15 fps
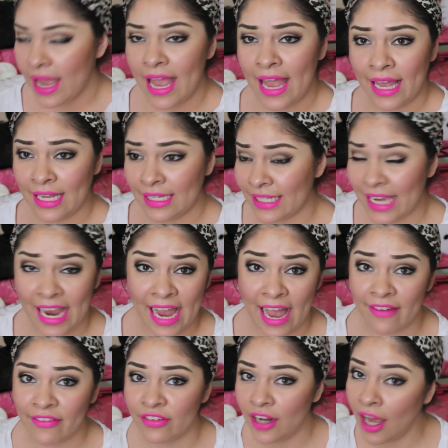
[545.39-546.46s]
And I
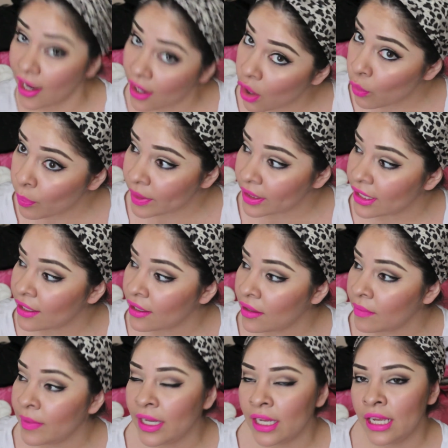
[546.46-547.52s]
have not opened
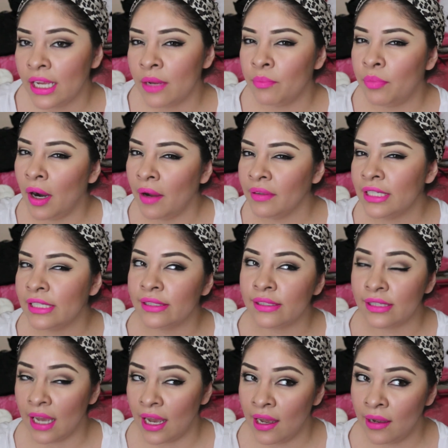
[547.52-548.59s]
them, probably
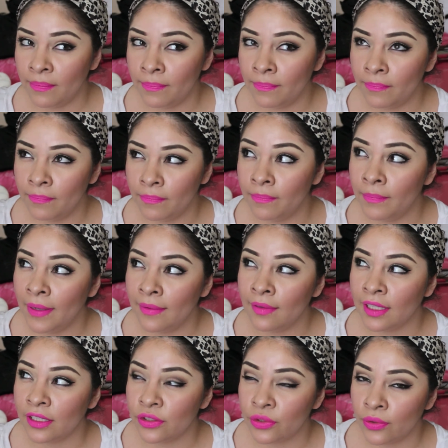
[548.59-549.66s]
some, maybe
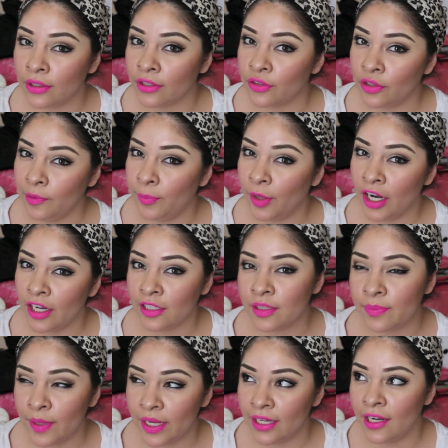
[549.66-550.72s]
like 2 or 3
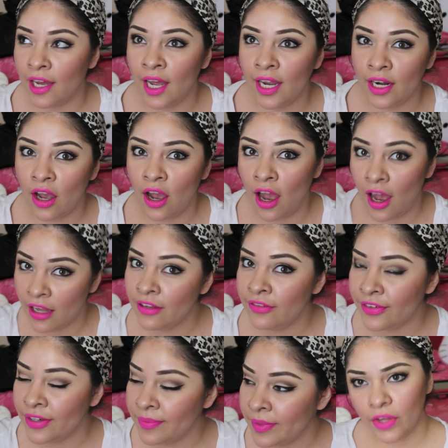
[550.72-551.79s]
products, but not all
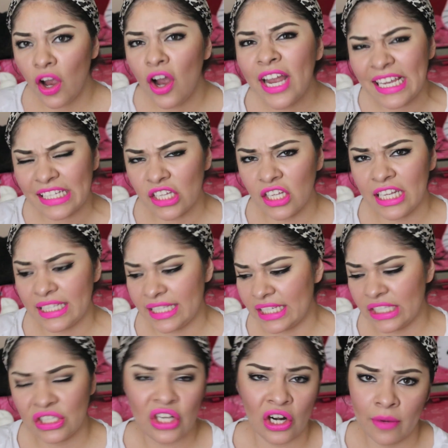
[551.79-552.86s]
of them. Okay, so let's
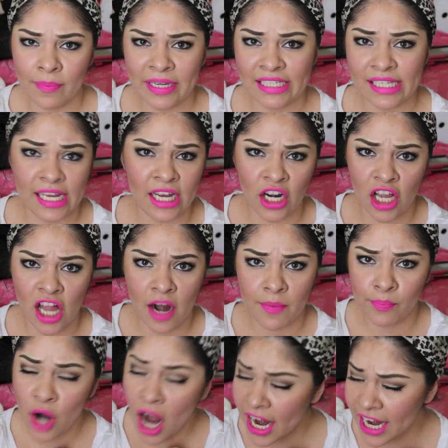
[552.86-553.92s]
get started because I got a lot
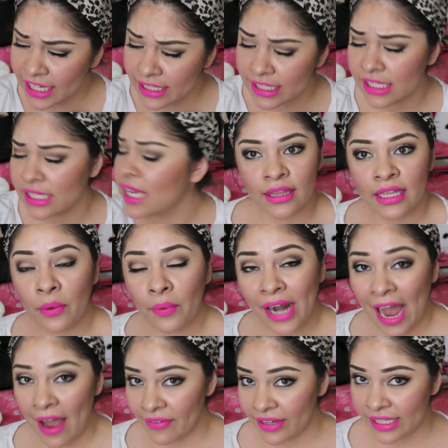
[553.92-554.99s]
of products. They were
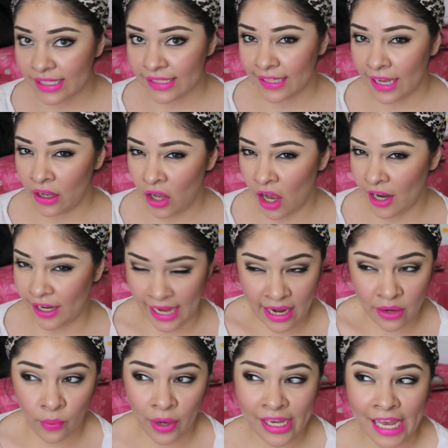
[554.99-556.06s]
having a sale on
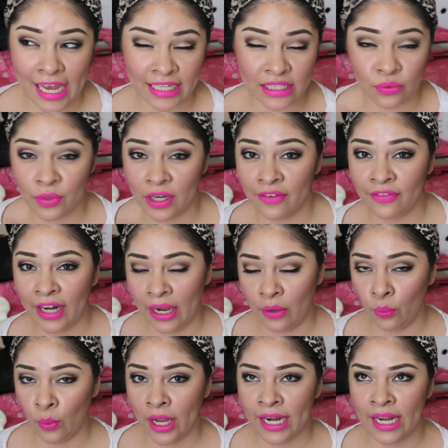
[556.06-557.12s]
NYX whenever I
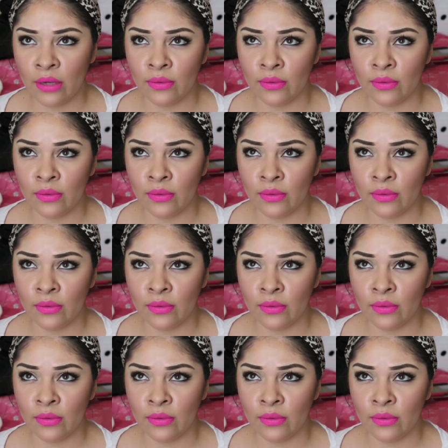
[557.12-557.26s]
went.